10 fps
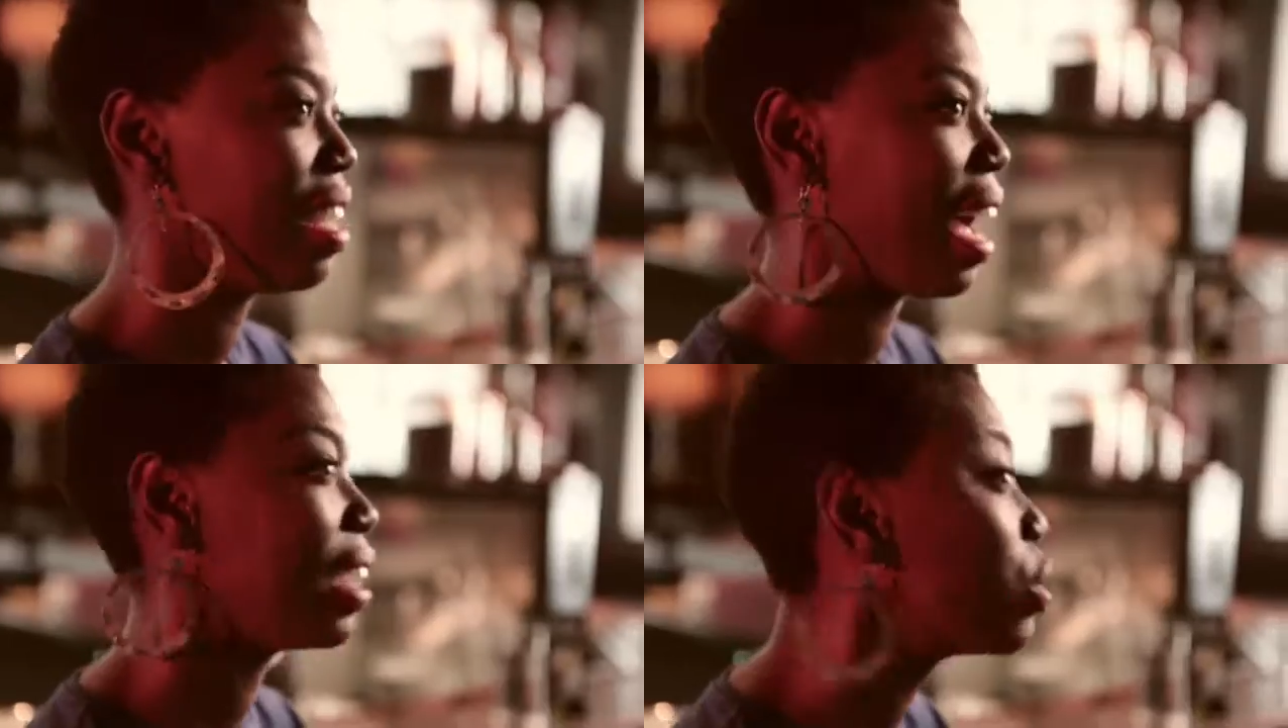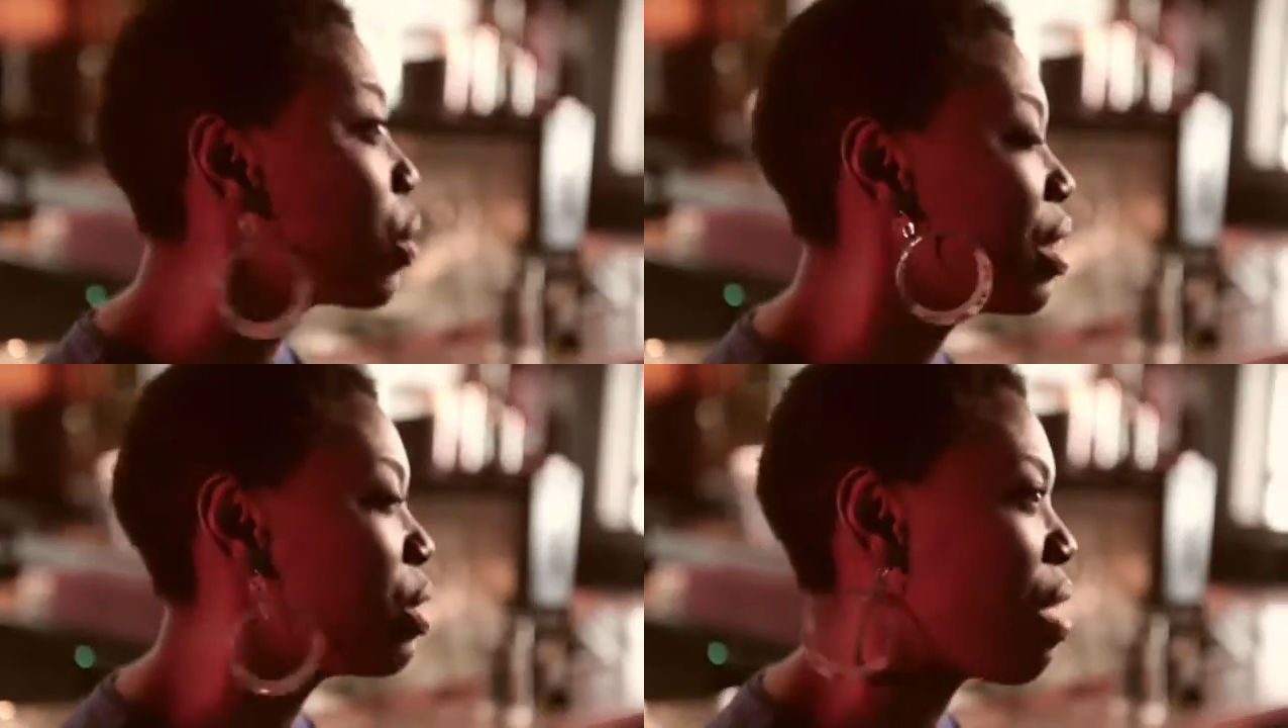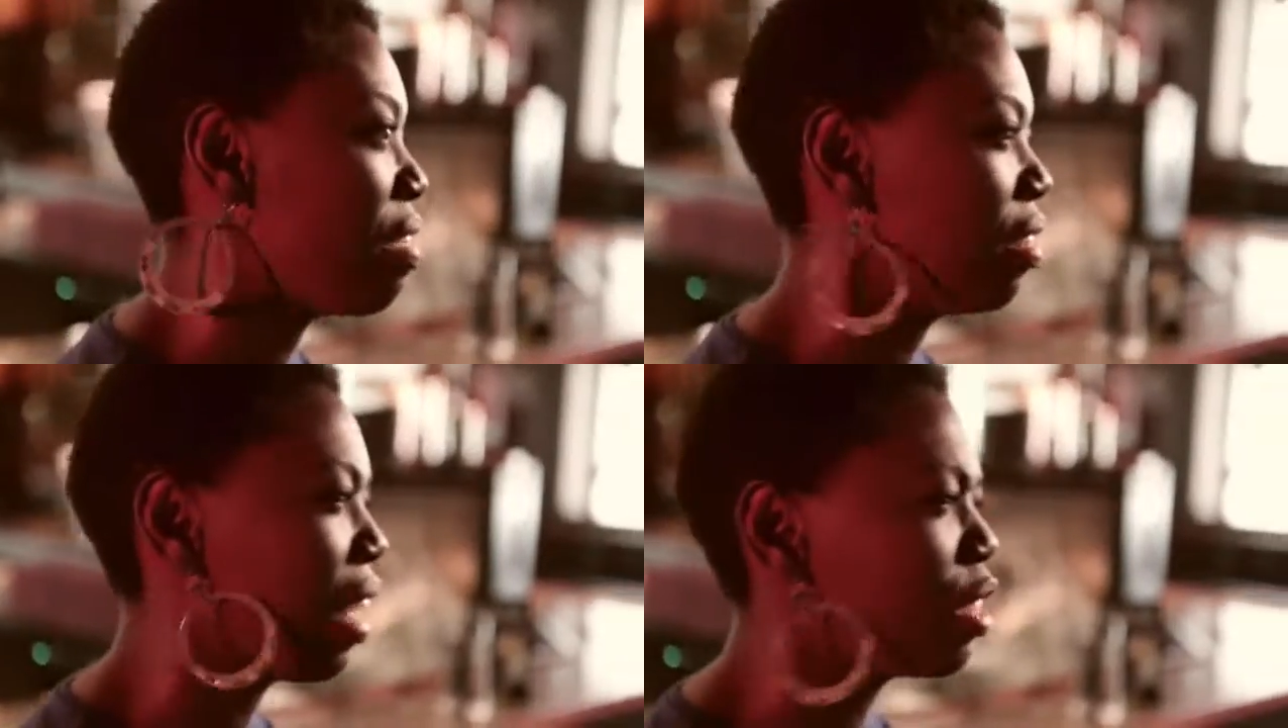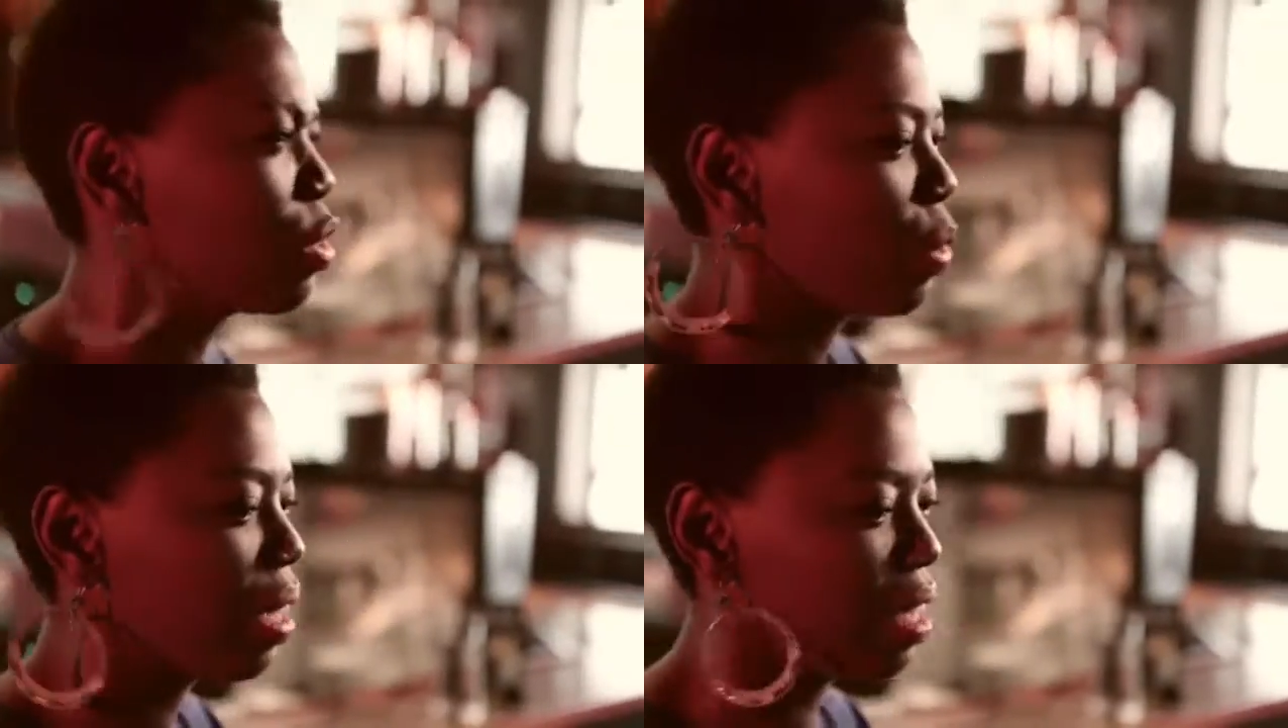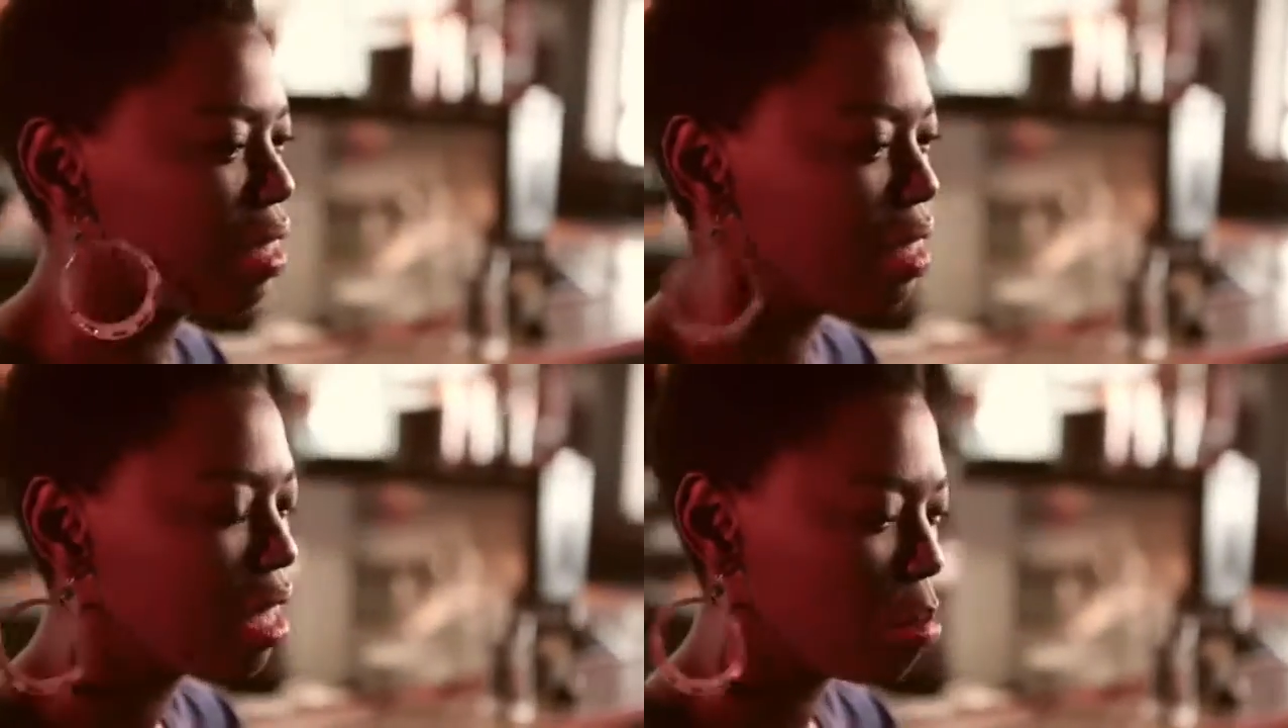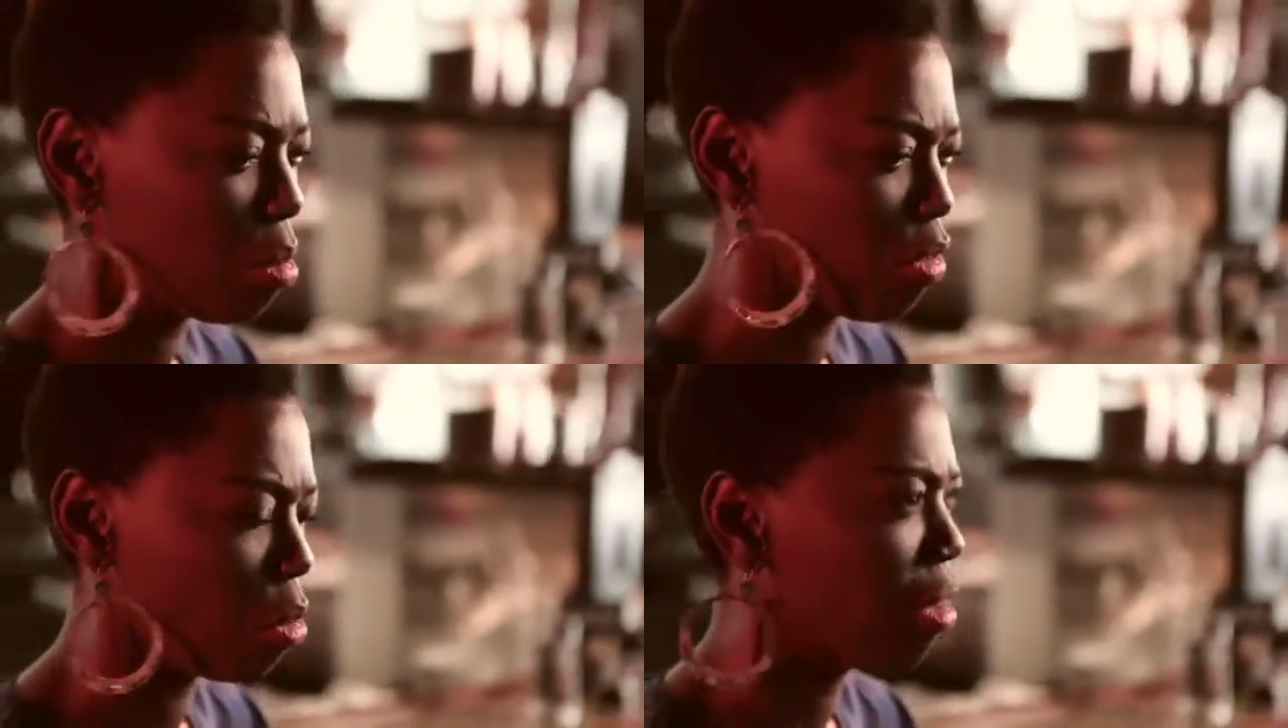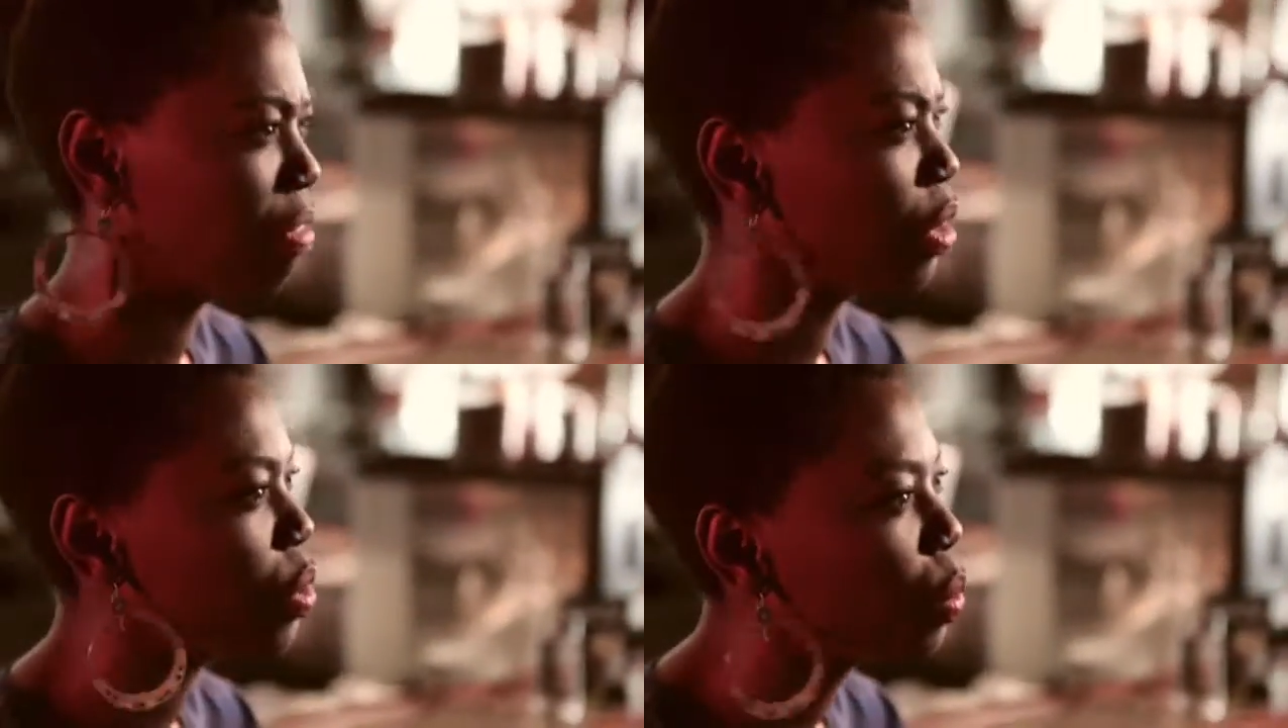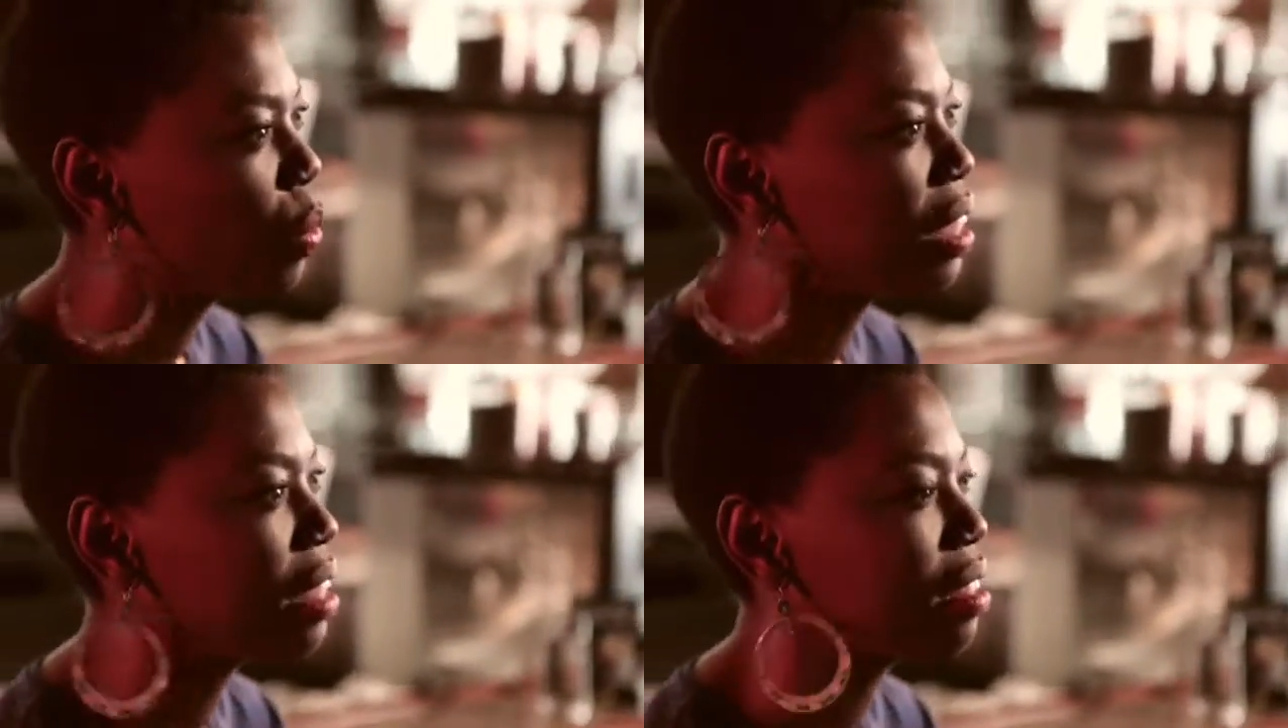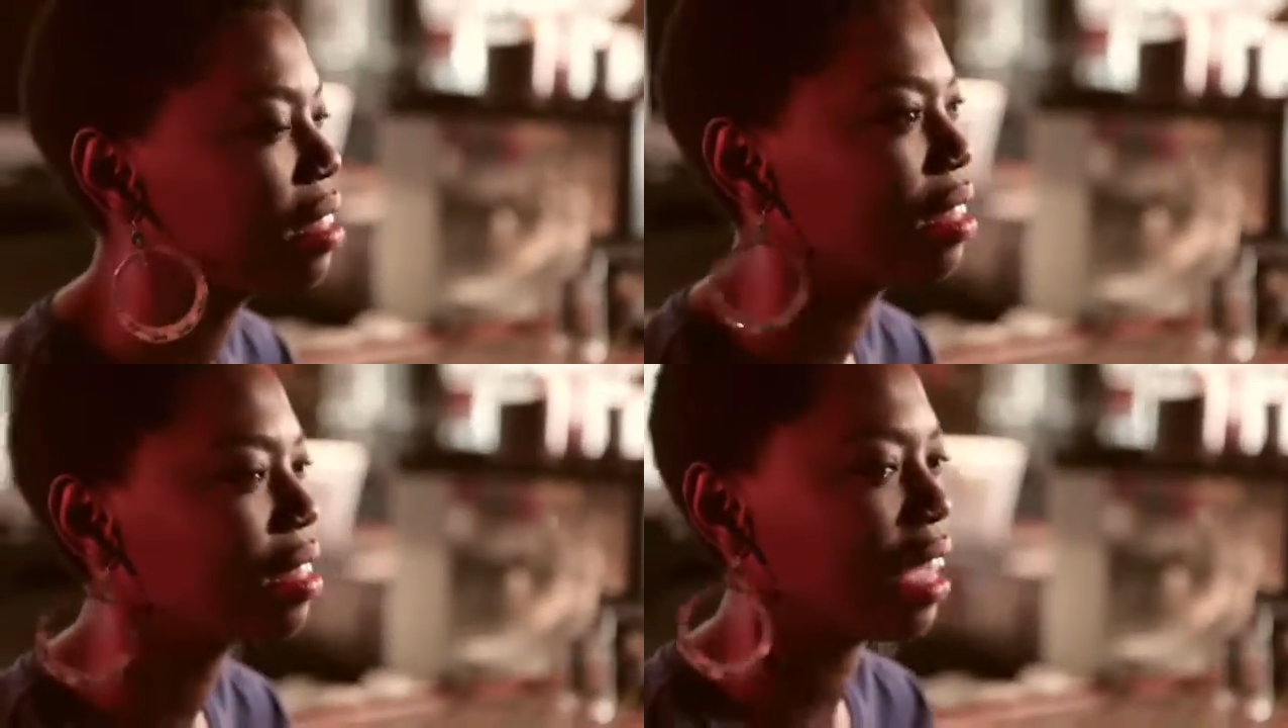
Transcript: I enjoy the travel, I enjoy performing for new audiences,